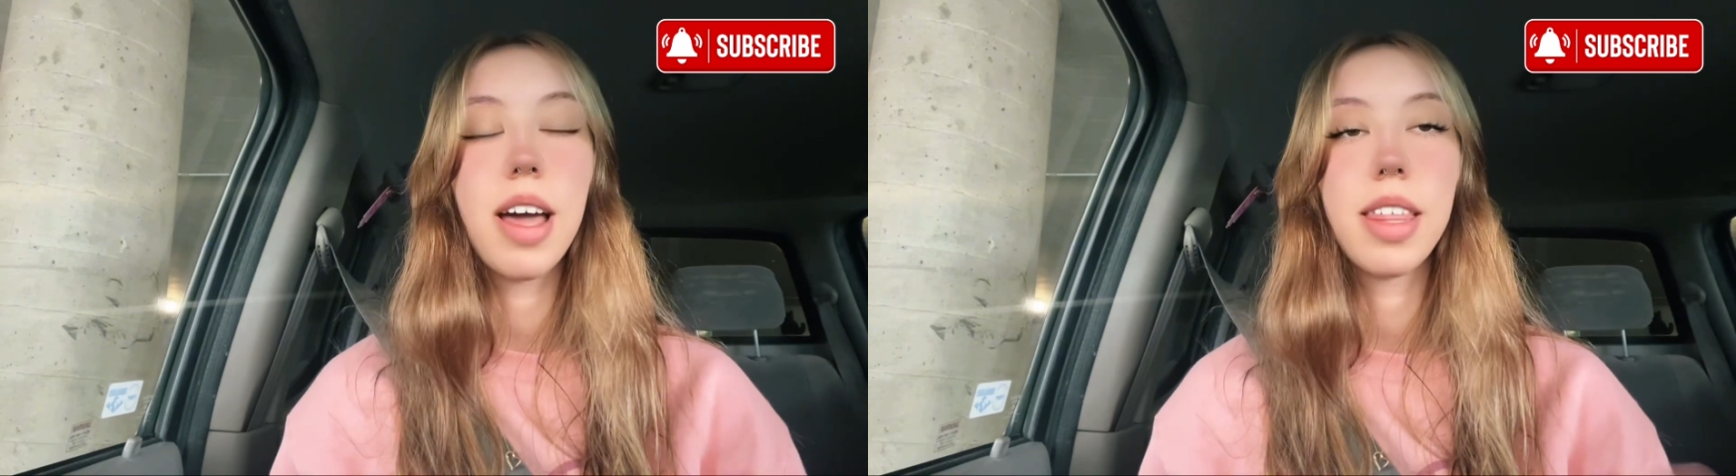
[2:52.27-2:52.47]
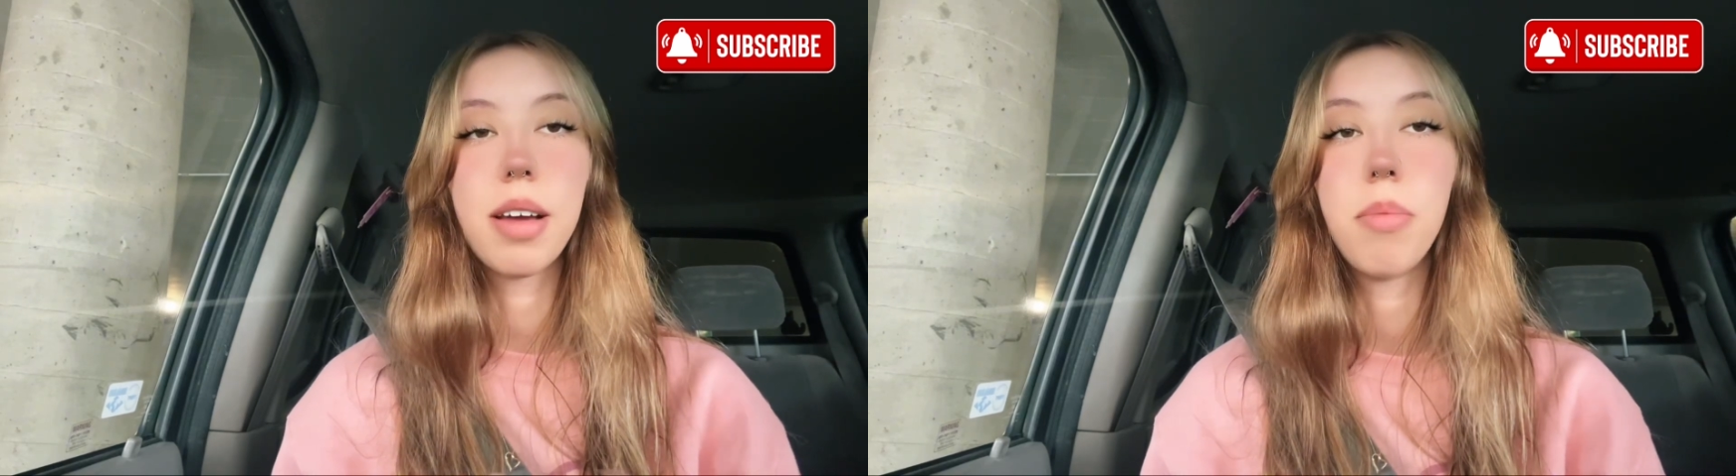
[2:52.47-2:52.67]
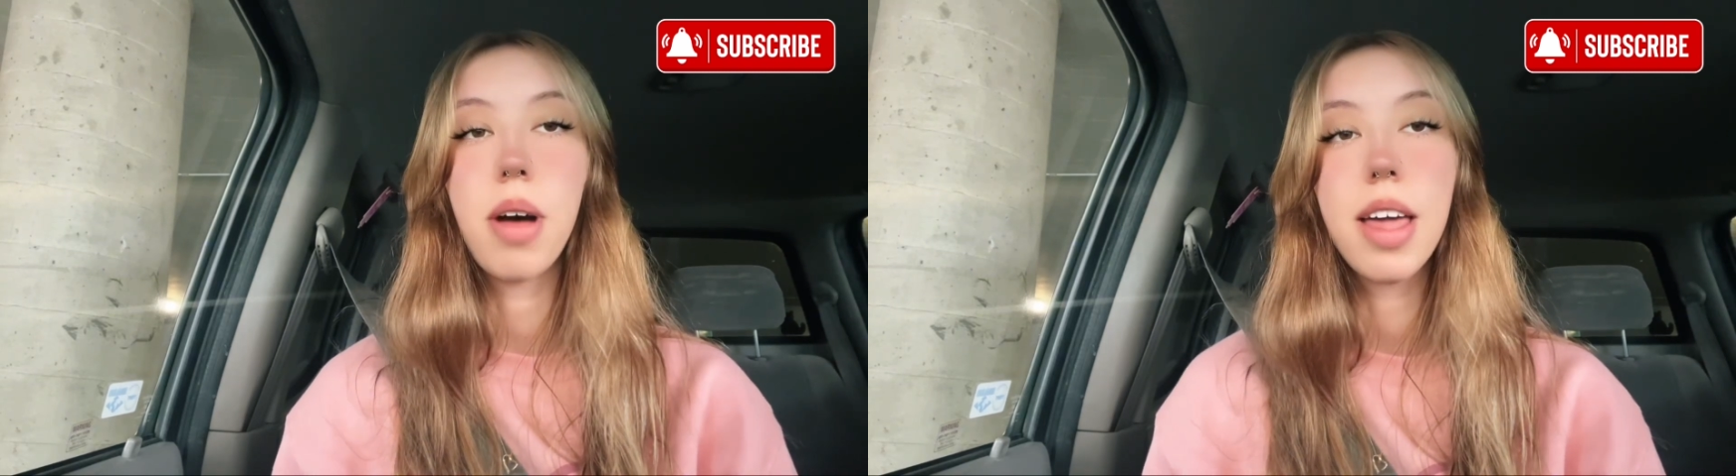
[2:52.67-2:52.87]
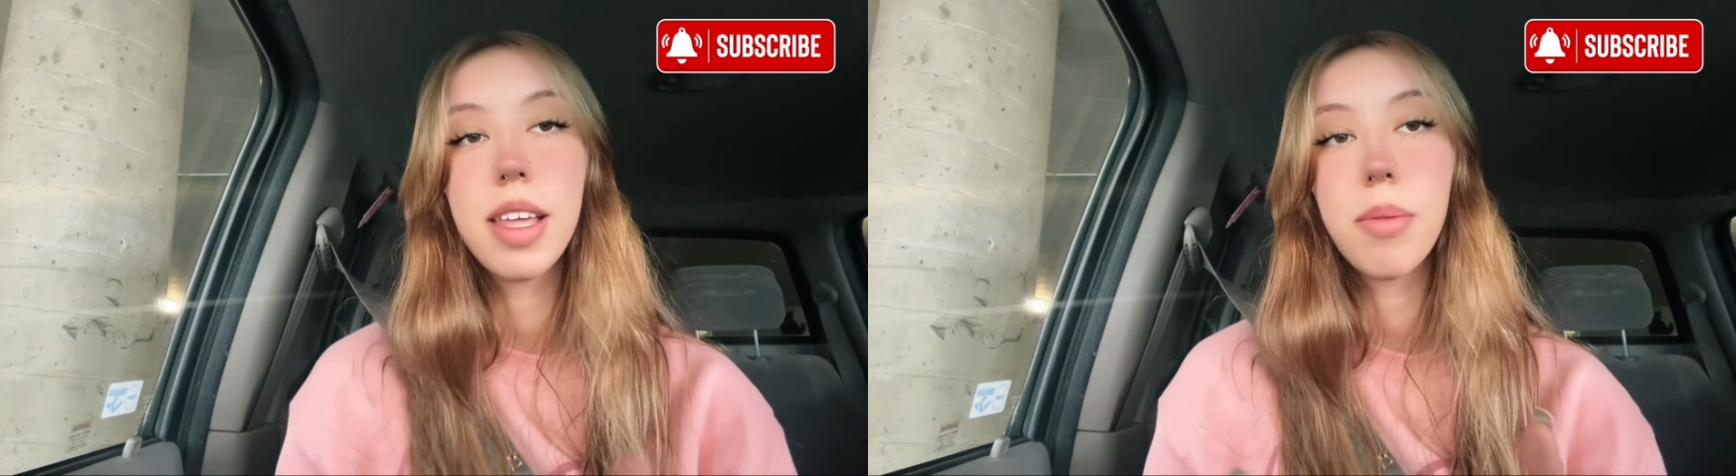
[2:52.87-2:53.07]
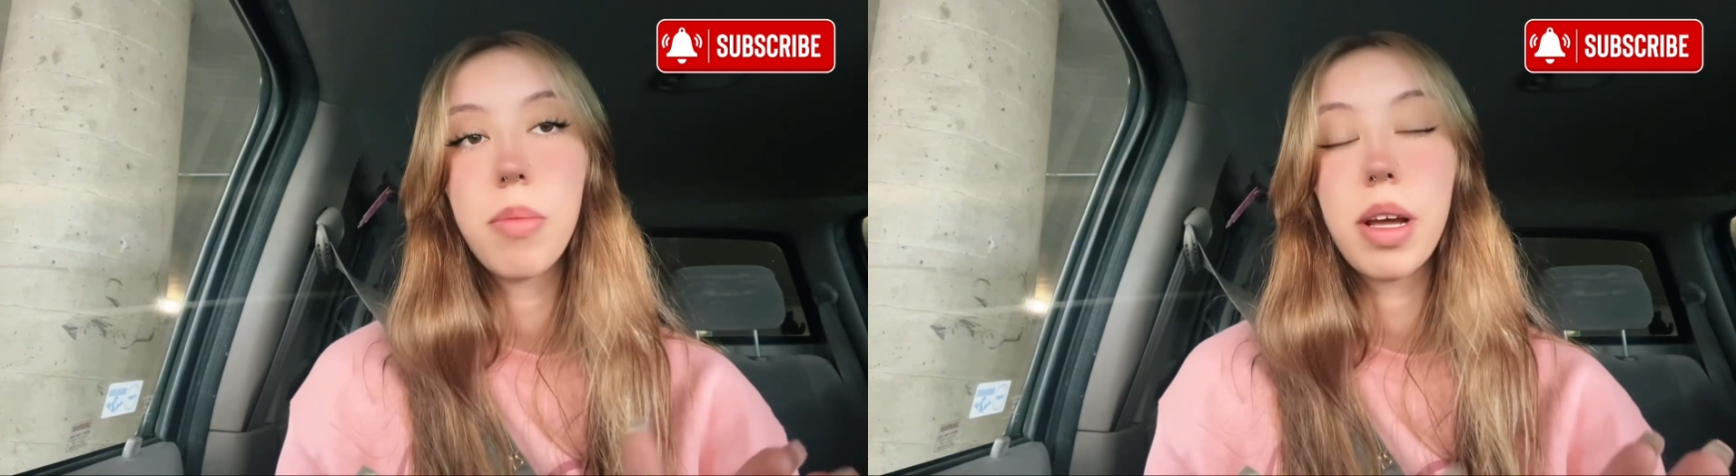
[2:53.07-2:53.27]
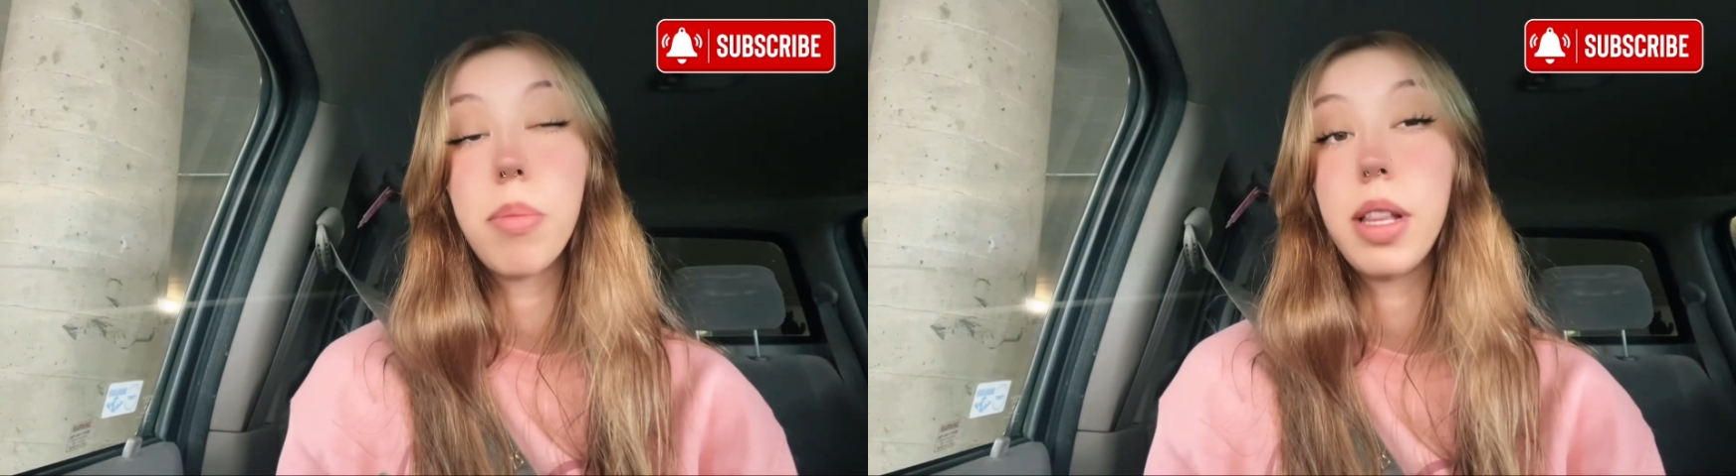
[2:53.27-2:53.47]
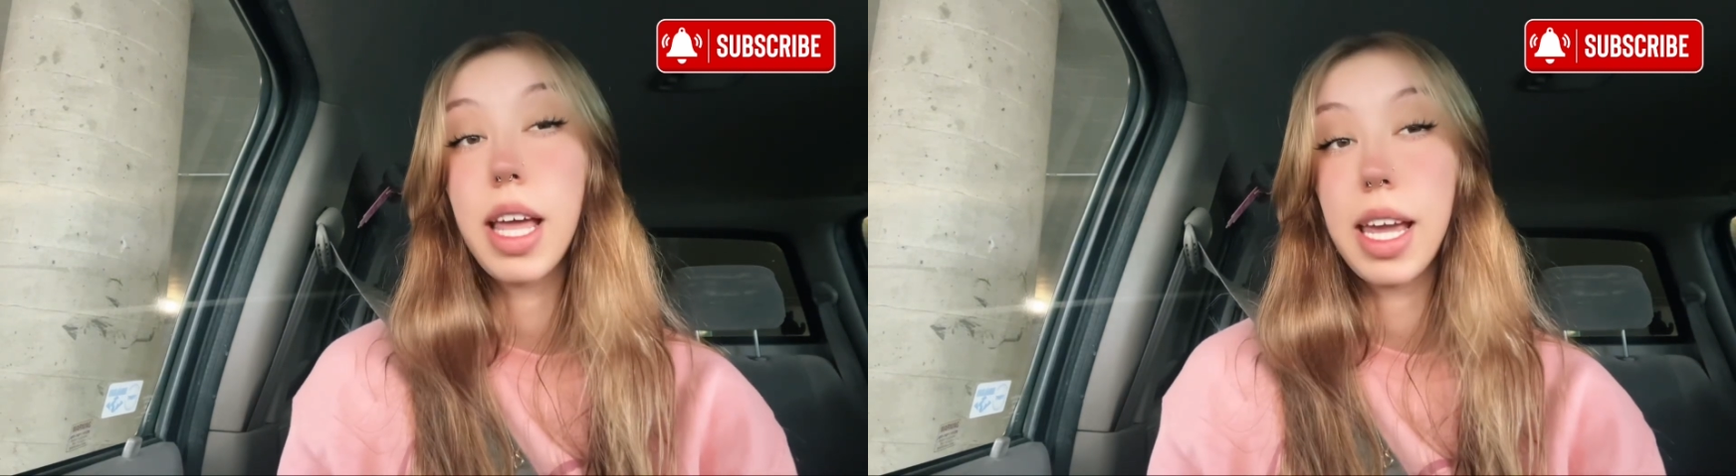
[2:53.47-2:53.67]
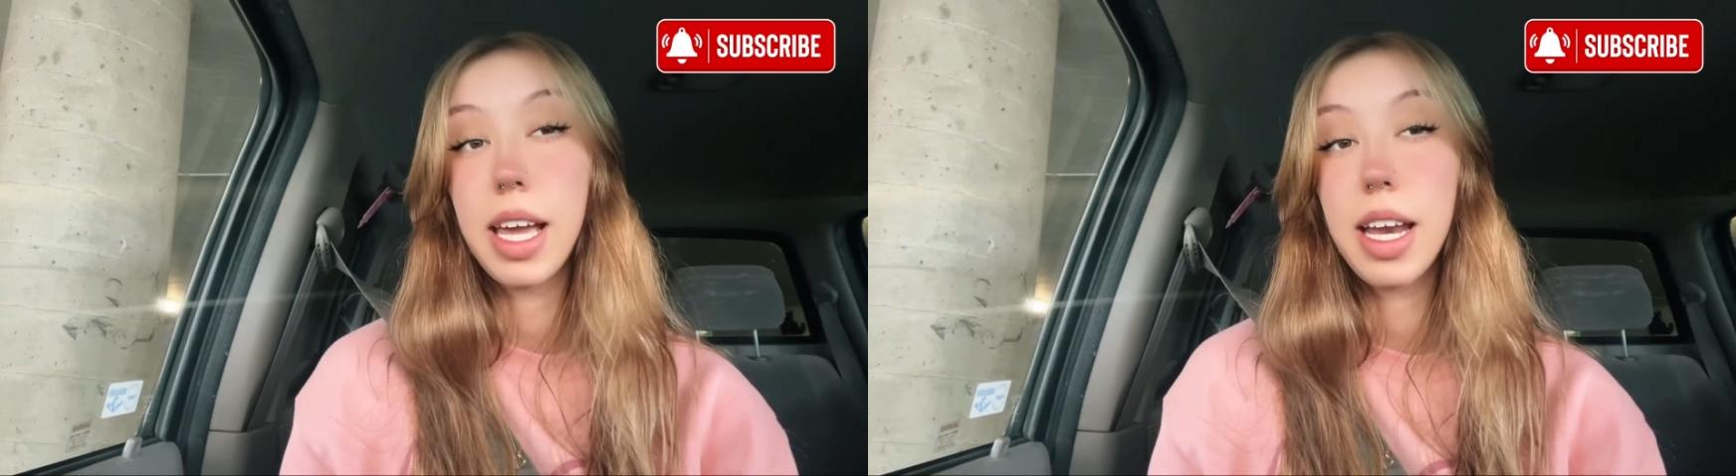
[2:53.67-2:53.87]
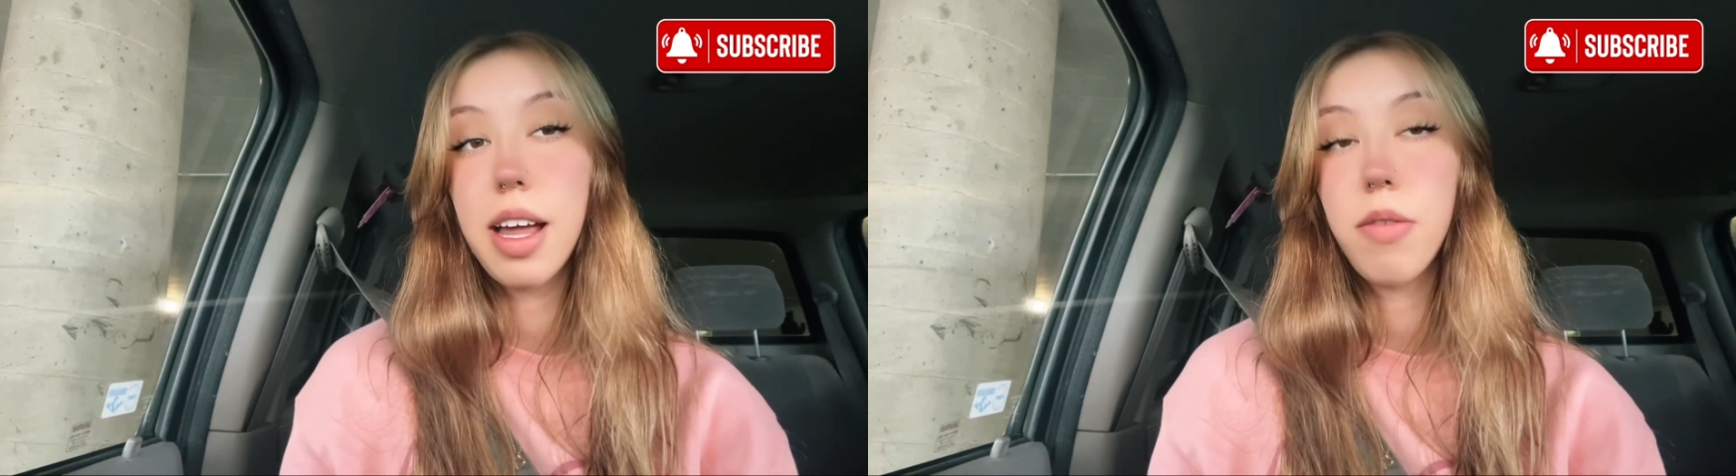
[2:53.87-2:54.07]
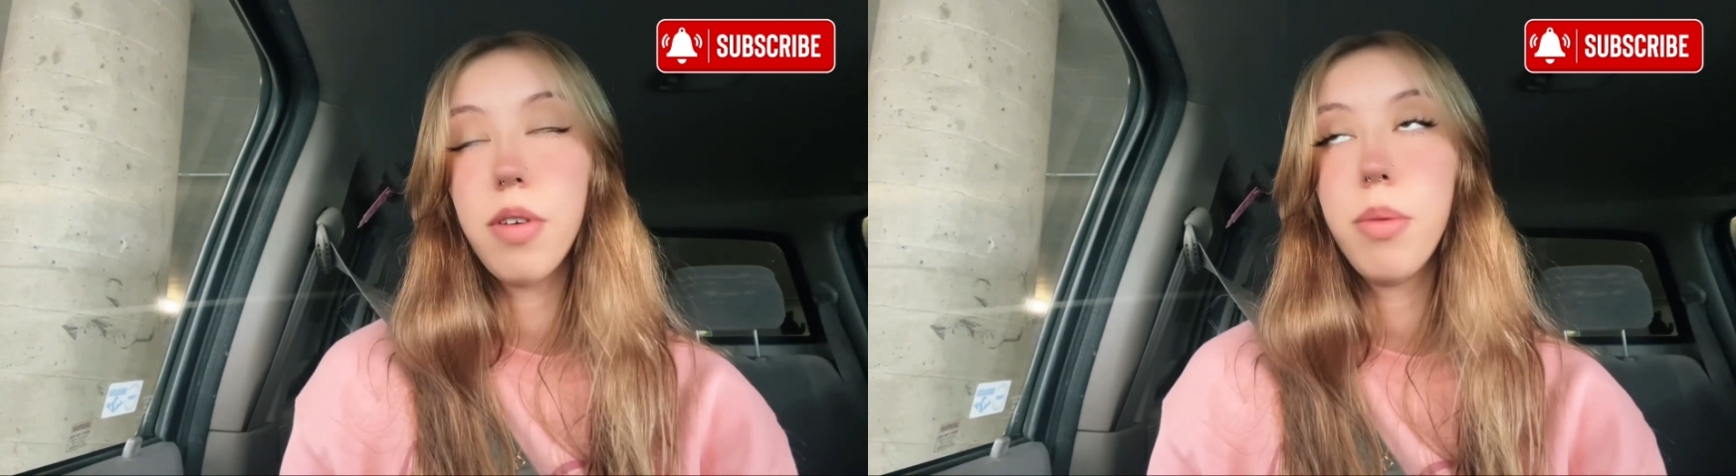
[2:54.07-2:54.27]
I think I'm gonna make a blanket
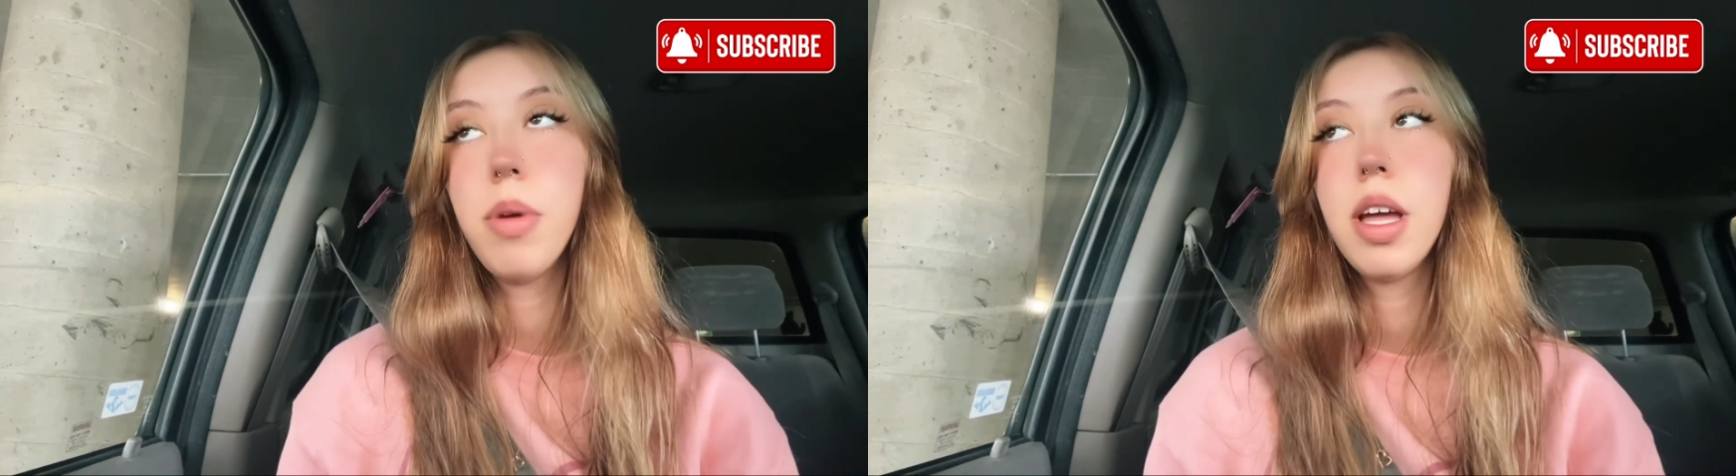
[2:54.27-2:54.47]
out of them,